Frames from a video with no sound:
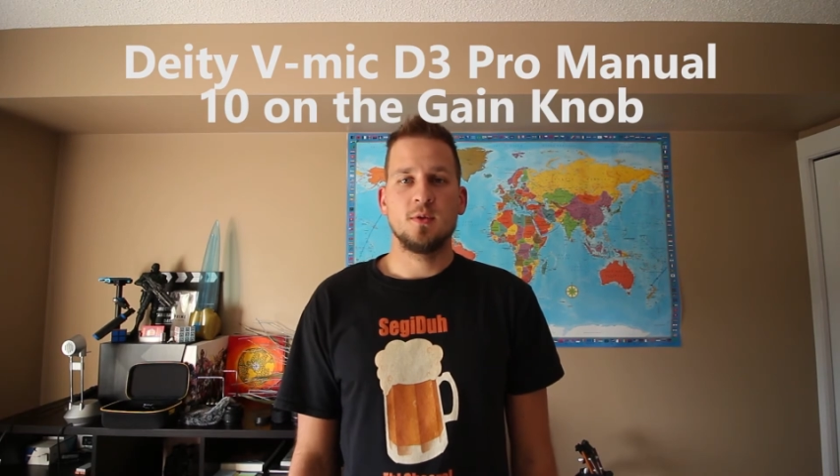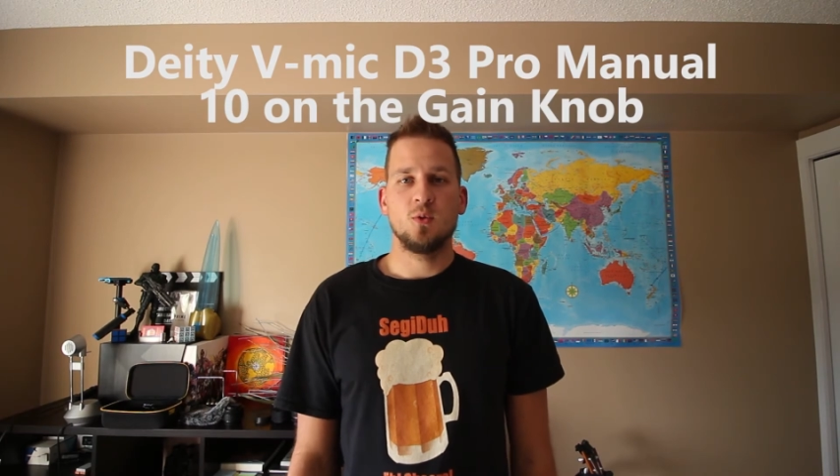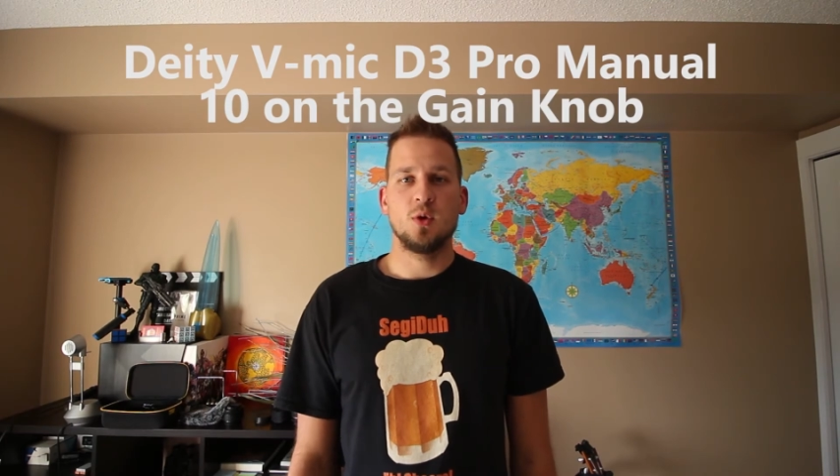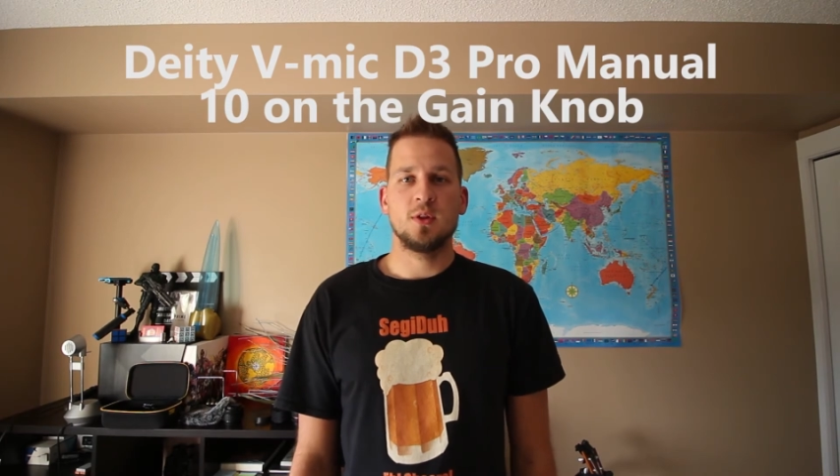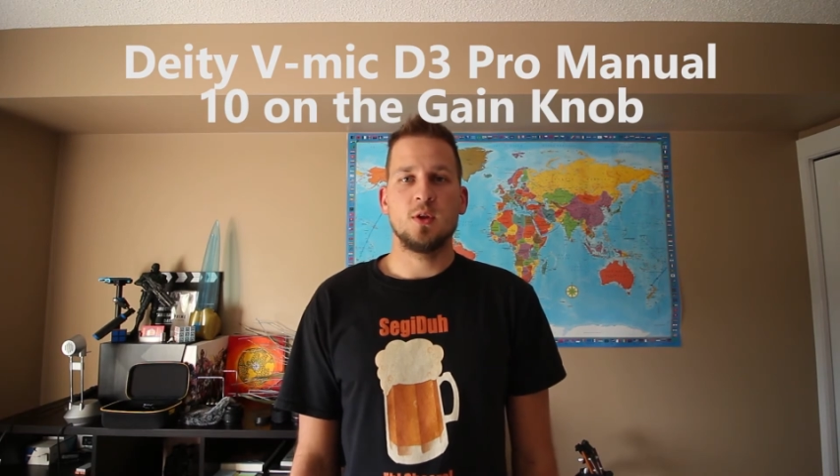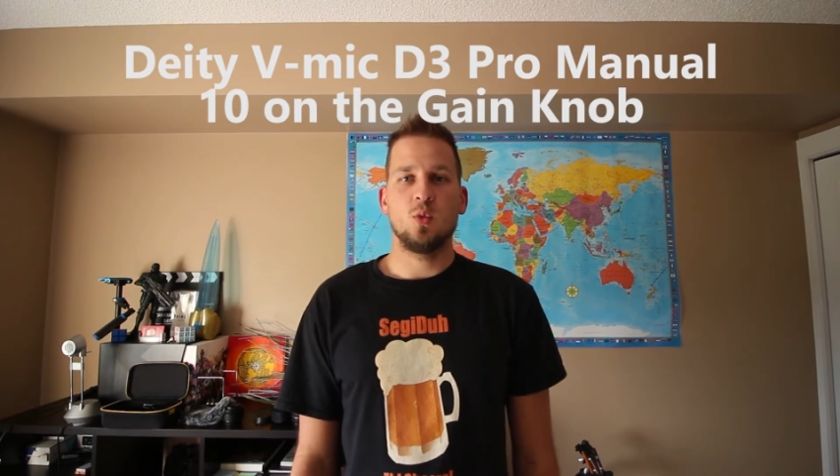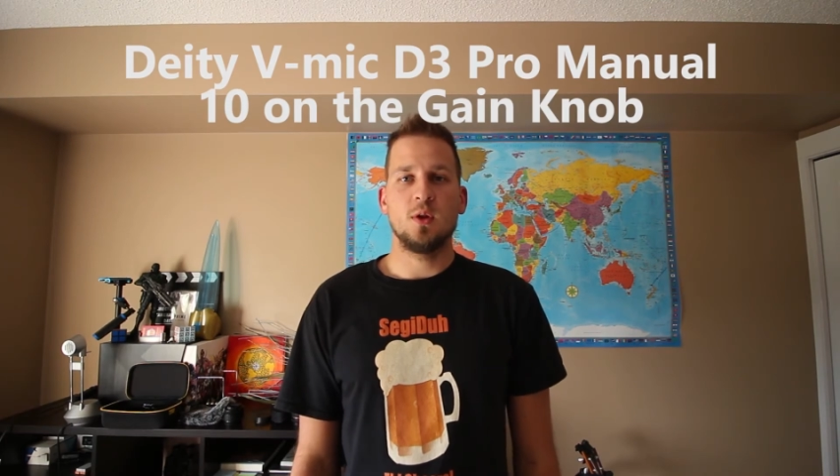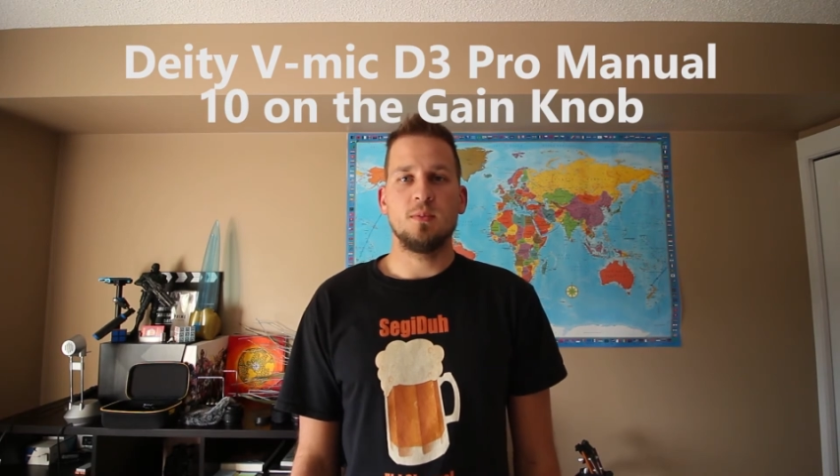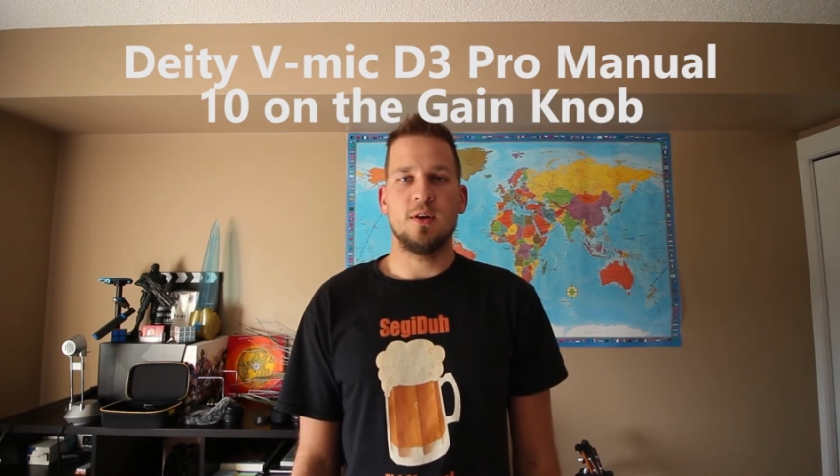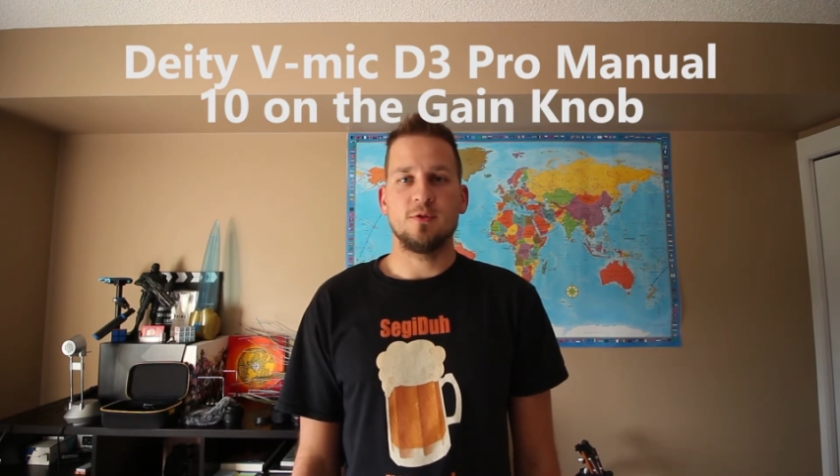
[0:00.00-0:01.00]
with the
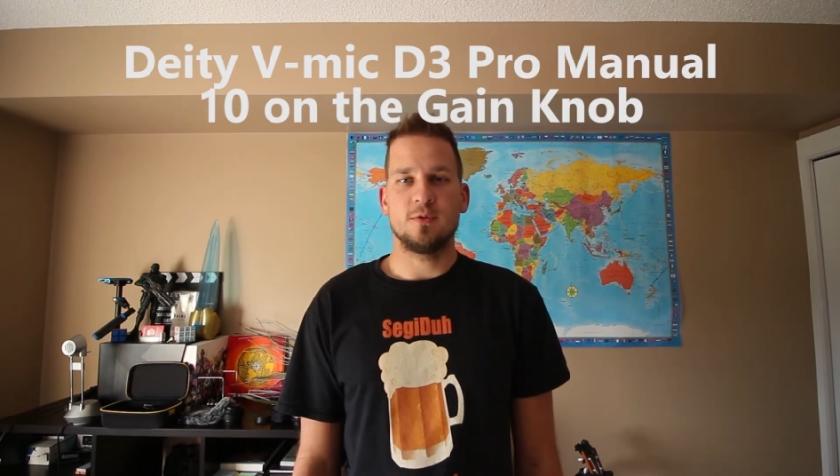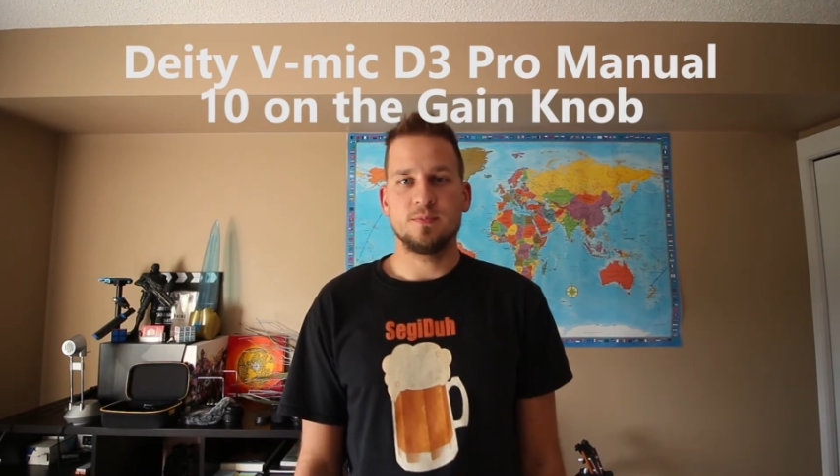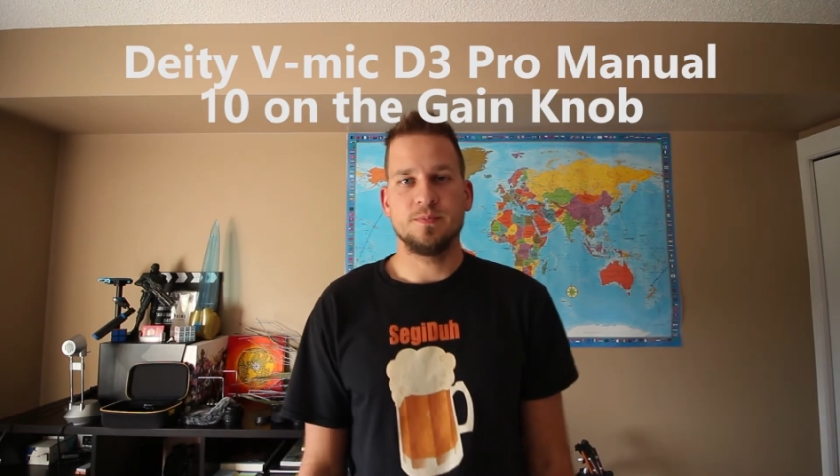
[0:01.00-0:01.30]
wind muff.